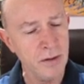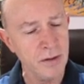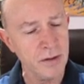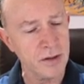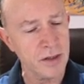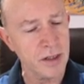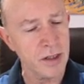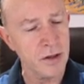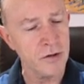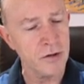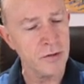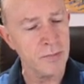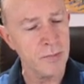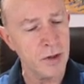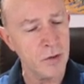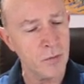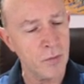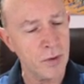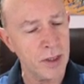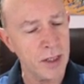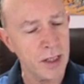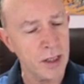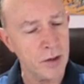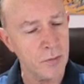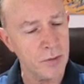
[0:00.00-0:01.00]
excuse me,
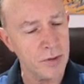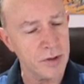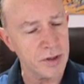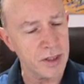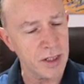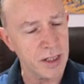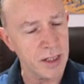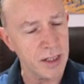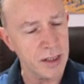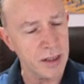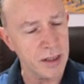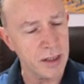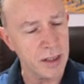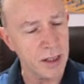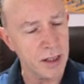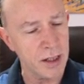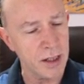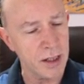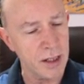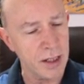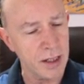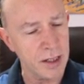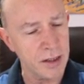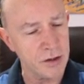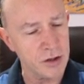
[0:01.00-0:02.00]
when he was in,
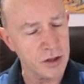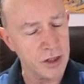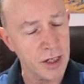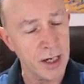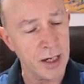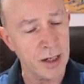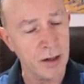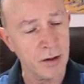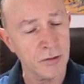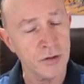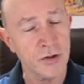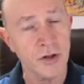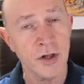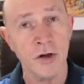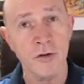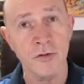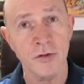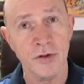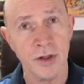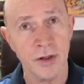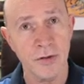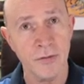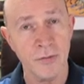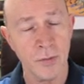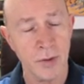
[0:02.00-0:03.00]
uh, in jail,
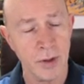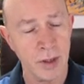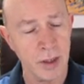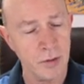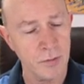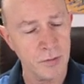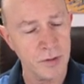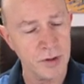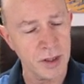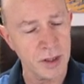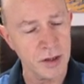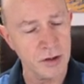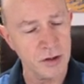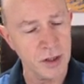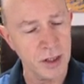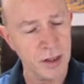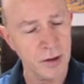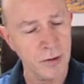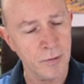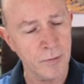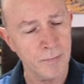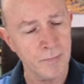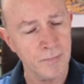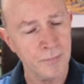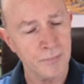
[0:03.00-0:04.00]
Joseph, when he was in
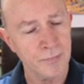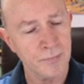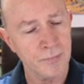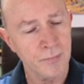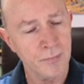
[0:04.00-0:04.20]
jail.